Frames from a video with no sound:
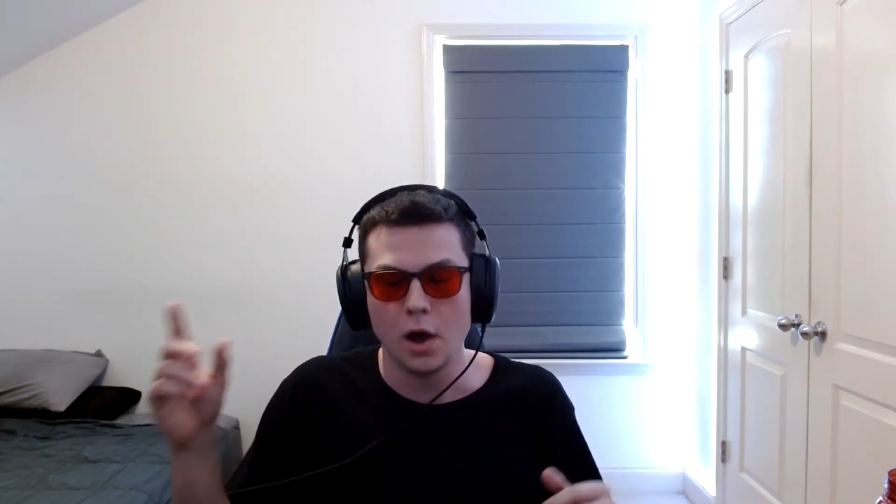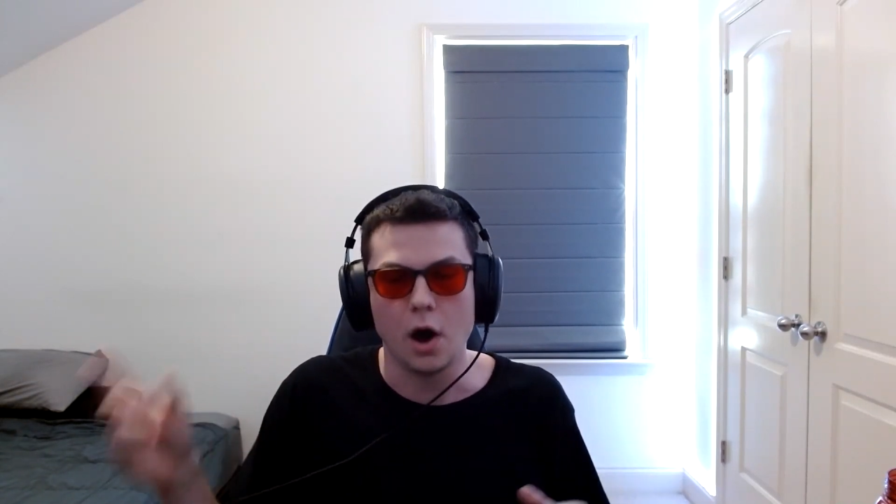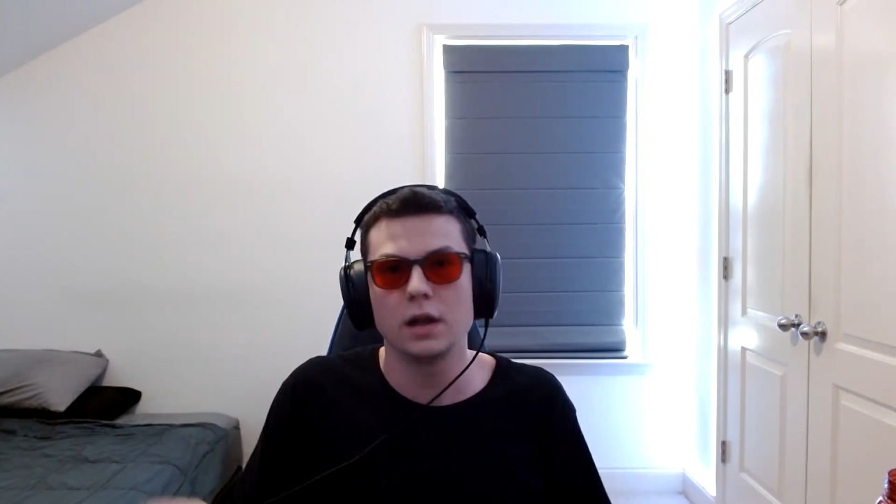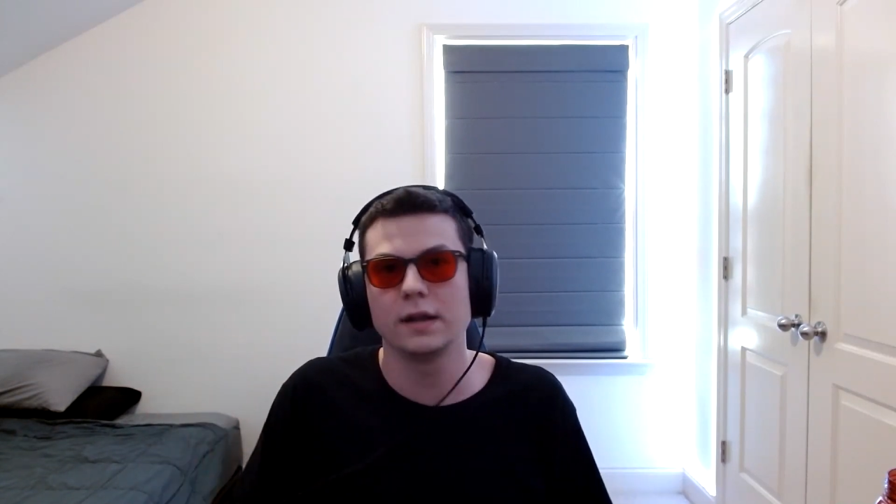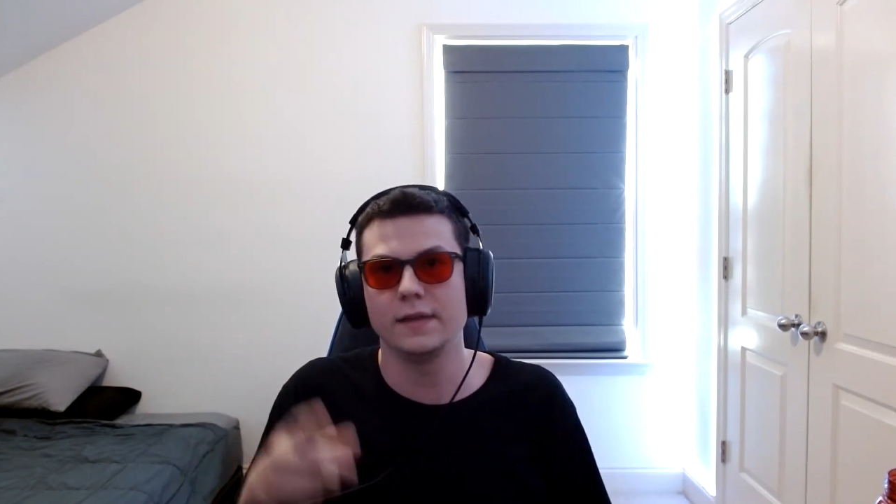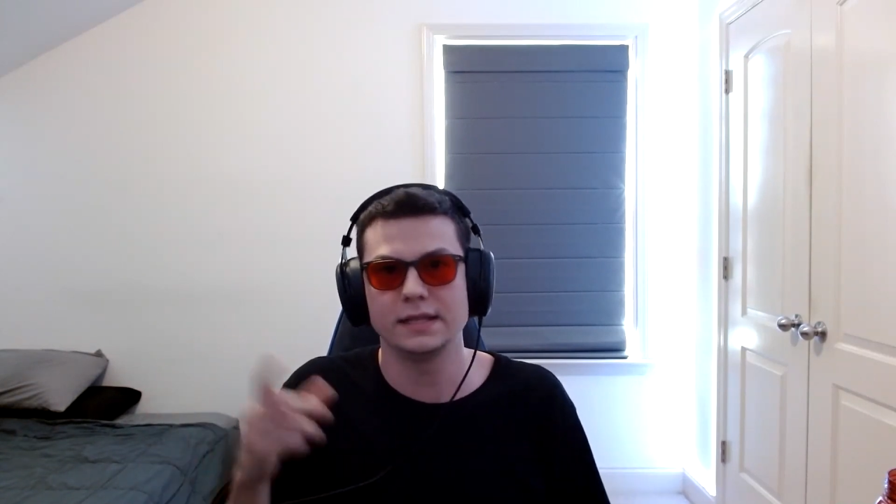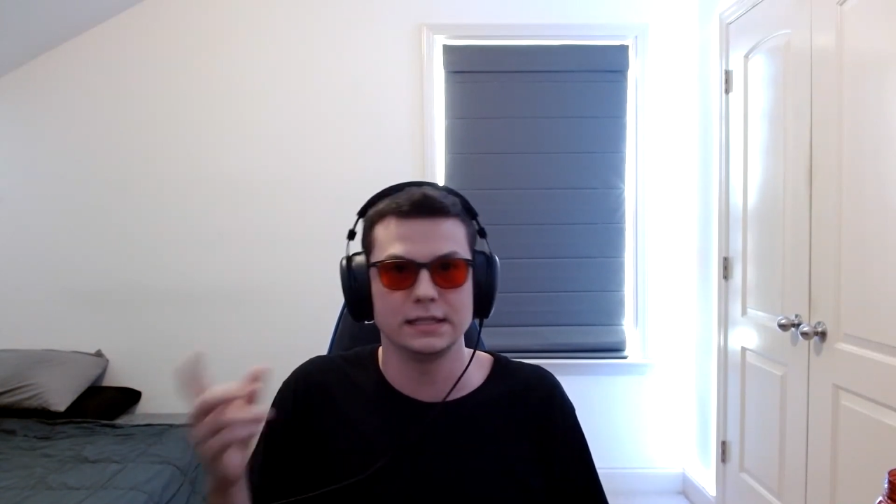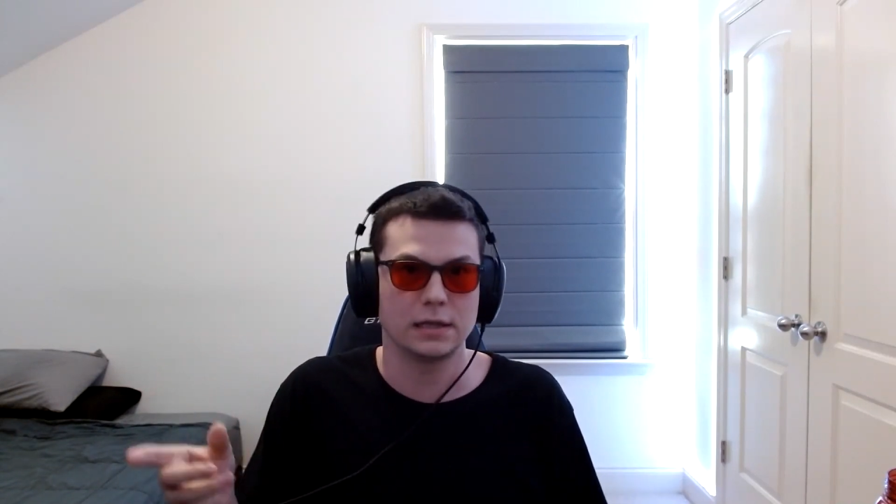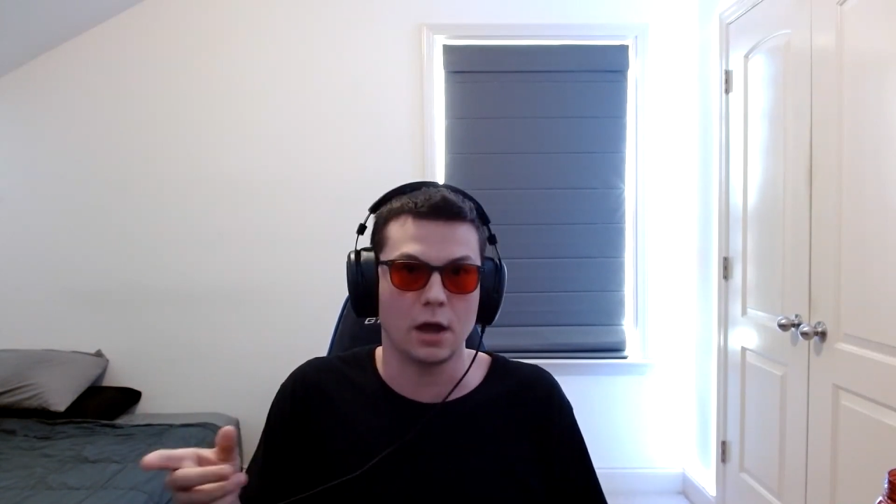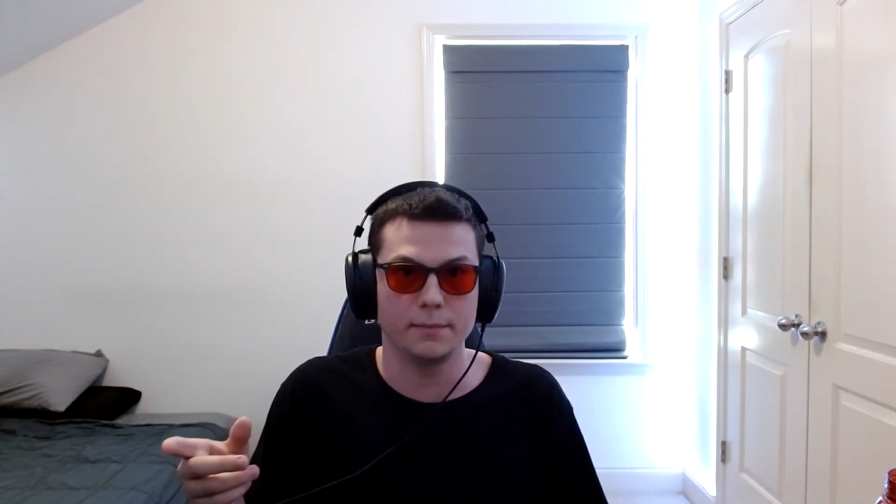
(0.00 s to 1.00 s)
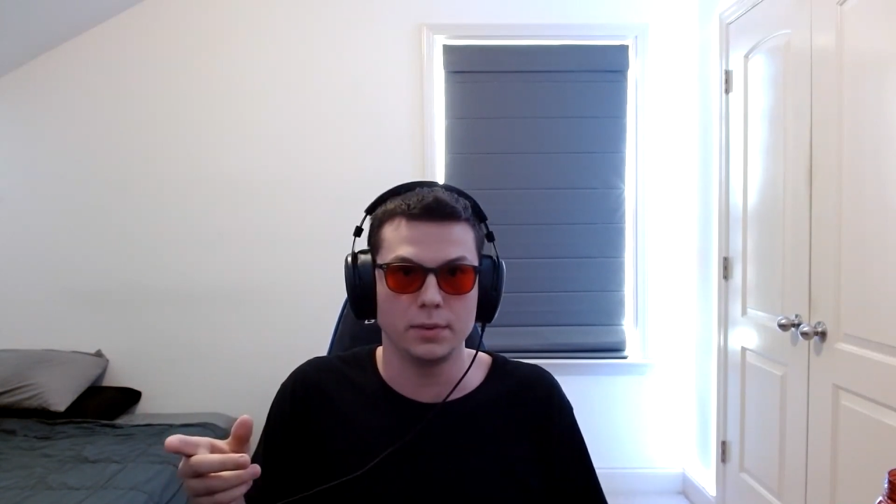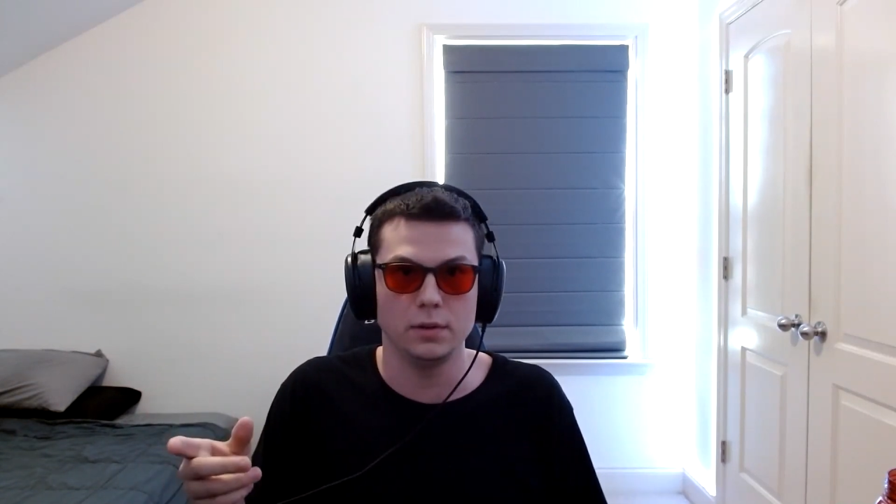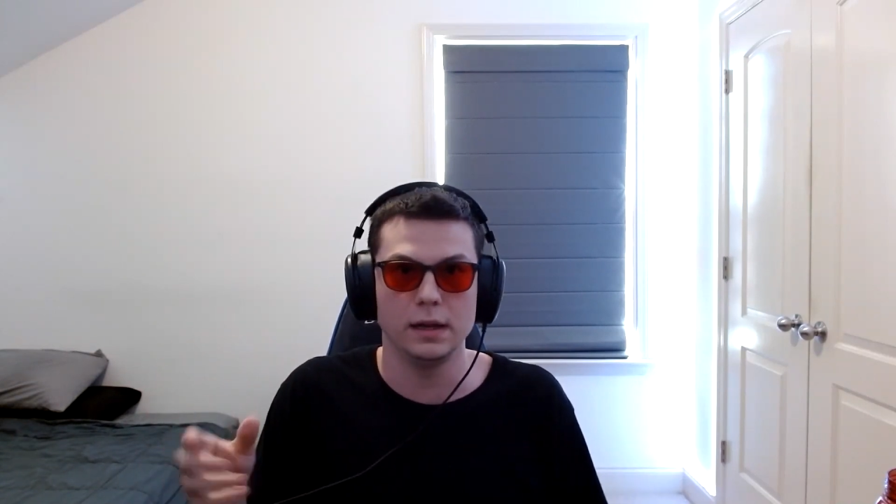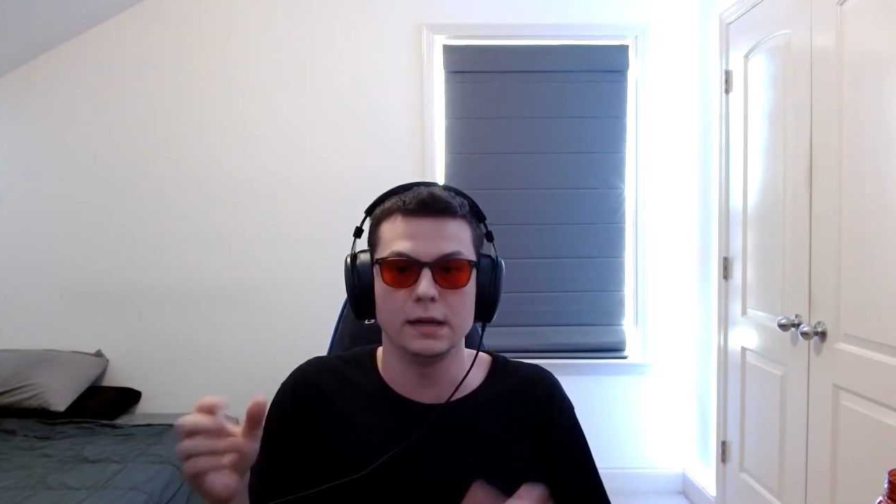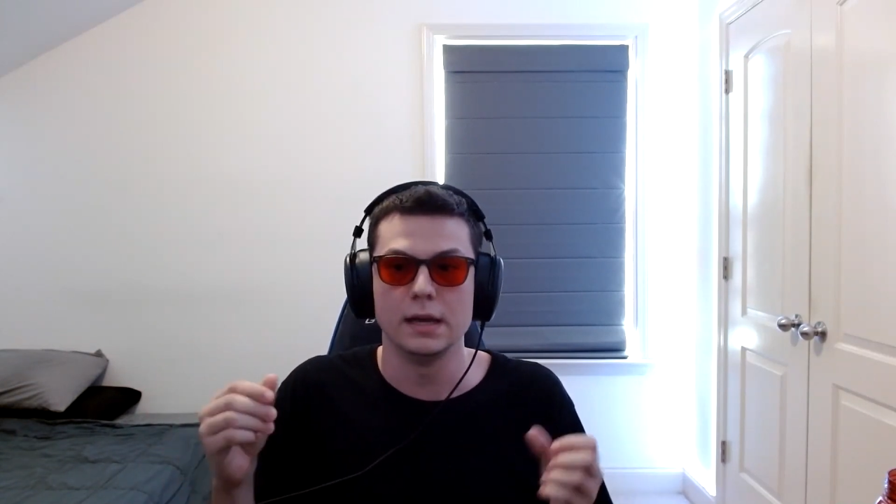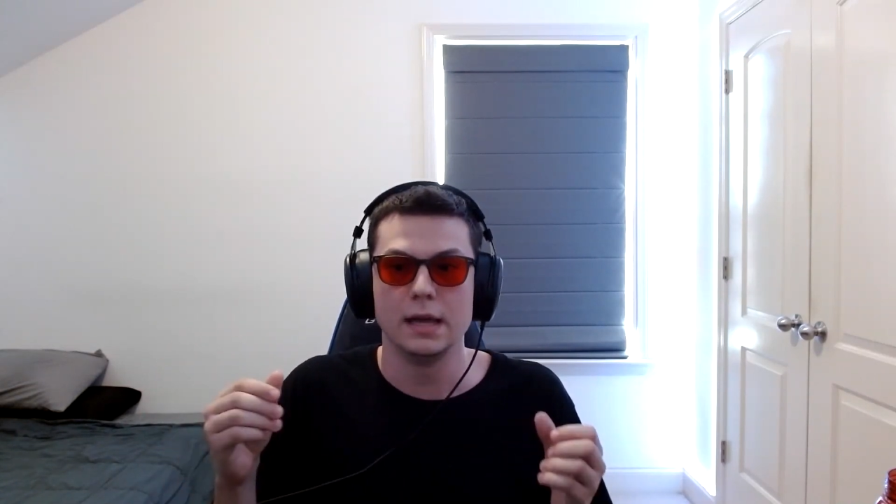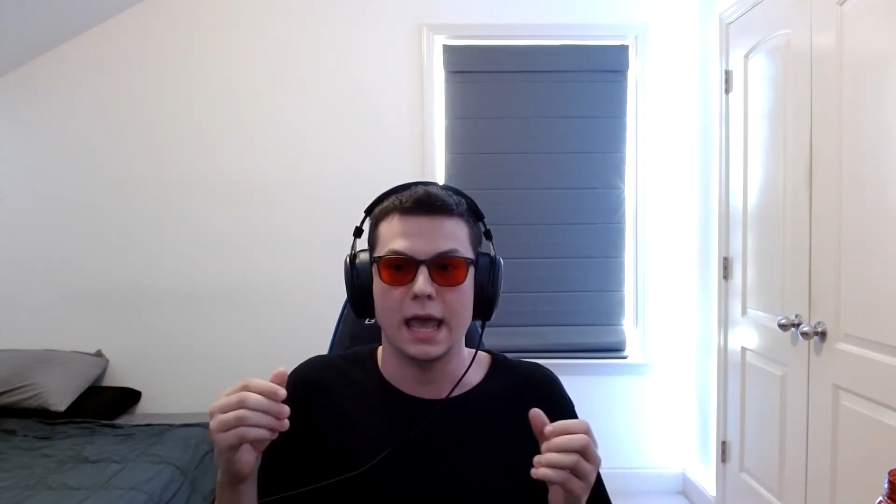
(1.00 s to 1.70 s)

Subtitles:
All of this is computed.